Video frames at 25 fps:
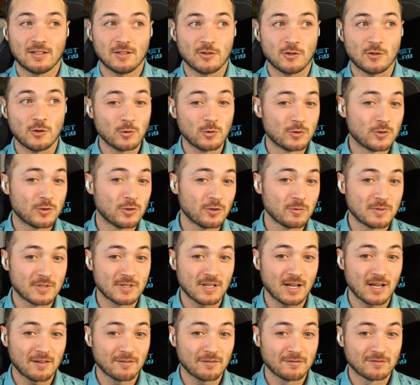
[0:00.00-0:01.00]
YouTube
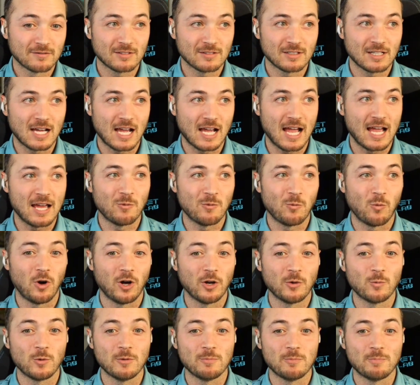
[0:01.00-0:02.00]
stuff, and
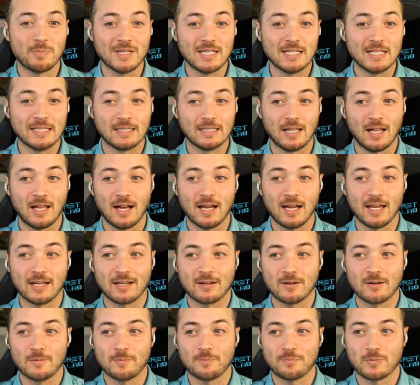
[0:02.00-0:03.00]
one would be
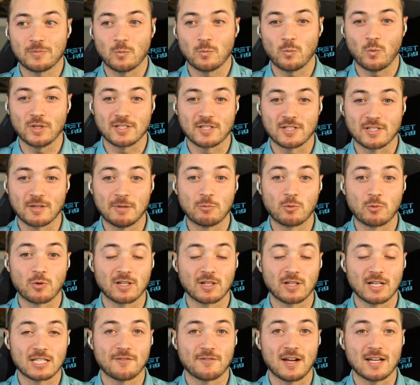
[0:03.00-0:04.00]
like what some people
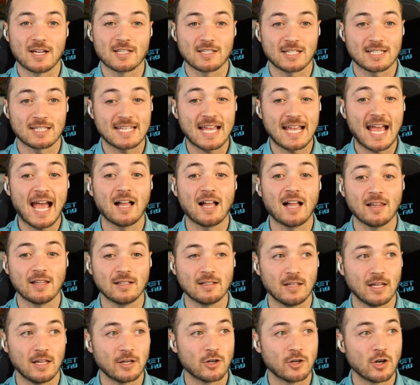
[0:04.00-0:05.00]
classify as like
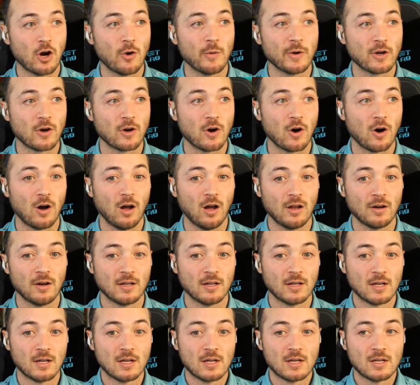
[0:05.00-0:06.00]
talent, like going
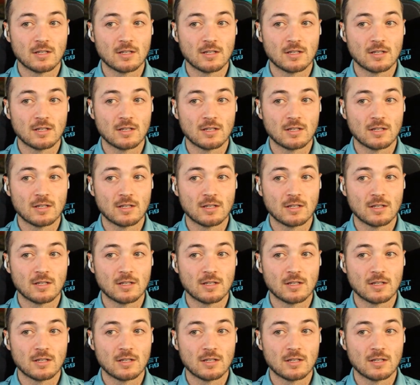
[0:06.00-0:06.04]
on